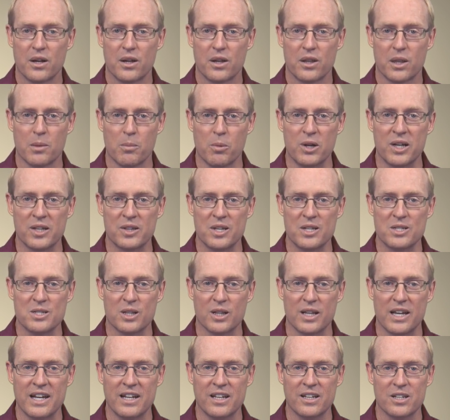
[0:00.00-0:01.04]
The book at this
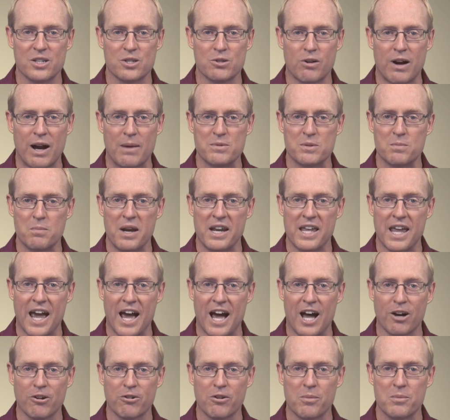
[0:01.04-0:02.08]
link describes many
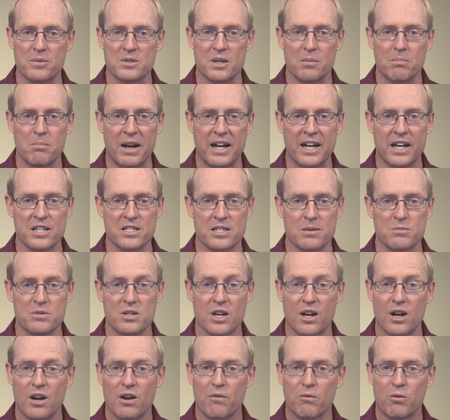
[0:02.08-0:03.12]
algorithms and mechanisms
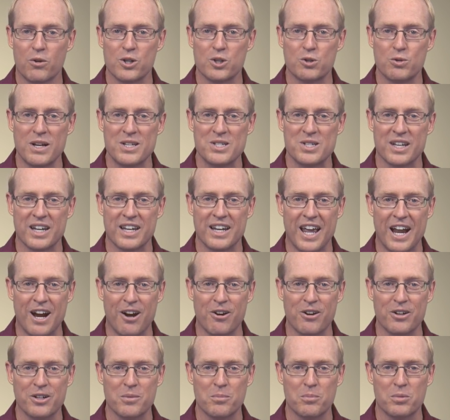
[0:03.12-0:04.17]
for addressing
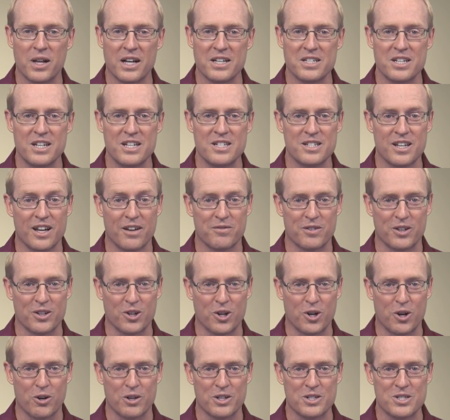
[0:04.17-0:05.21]
inherent complexities of
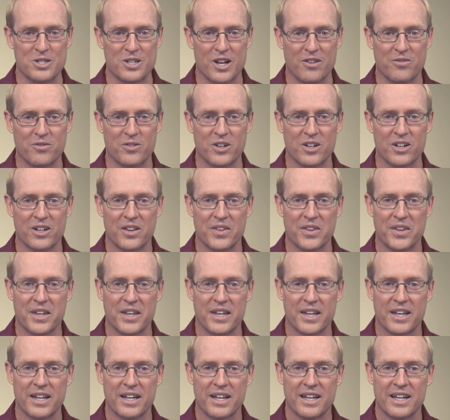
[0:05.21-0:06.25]
concurrent software.
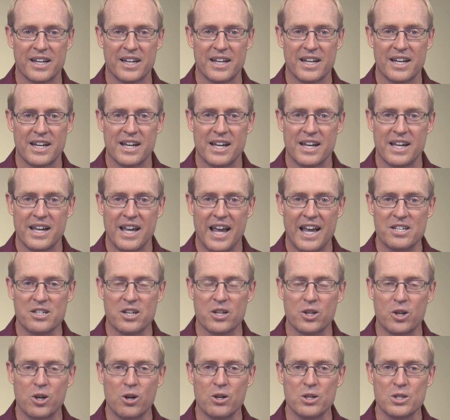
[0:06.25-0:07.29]
As
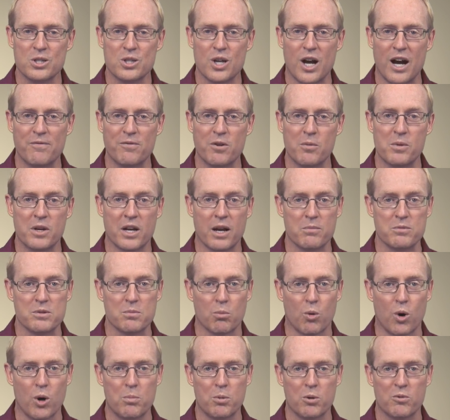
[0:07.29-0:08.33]
concurrent software becomes
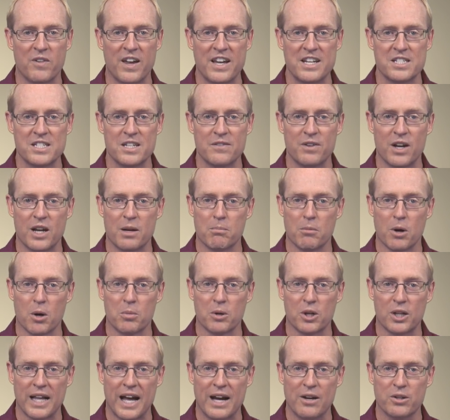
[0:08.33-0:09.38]
more pervasive in
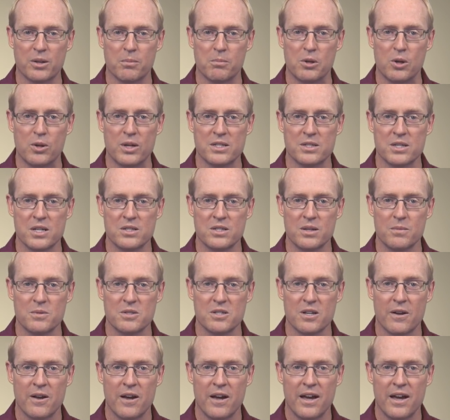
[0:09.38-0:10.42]
mobile cloud computing systems,